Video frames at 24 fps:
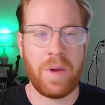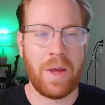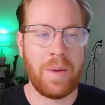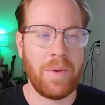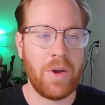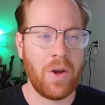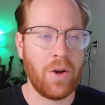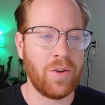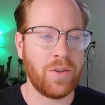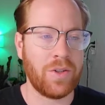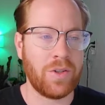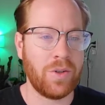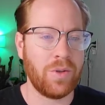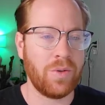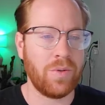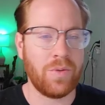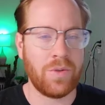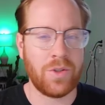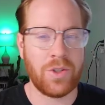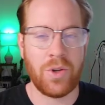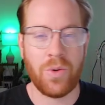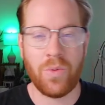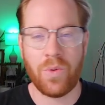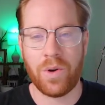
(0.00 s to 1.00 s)
Maybe I'll do
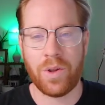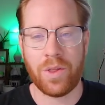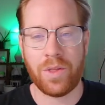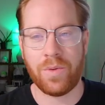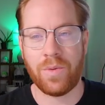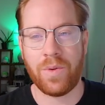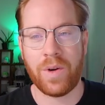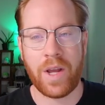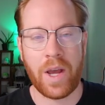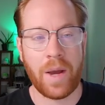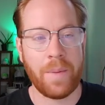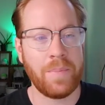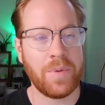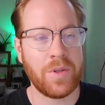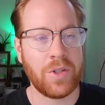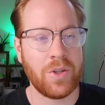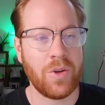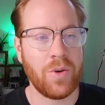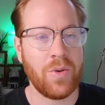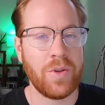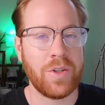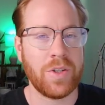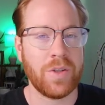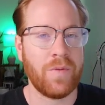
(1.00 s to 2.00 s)
2 or 3
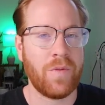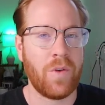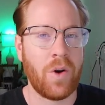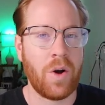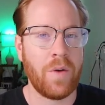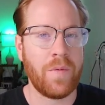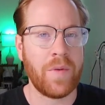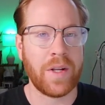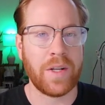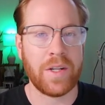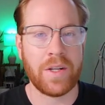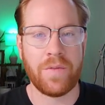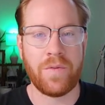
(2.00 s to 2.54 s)
episodes involving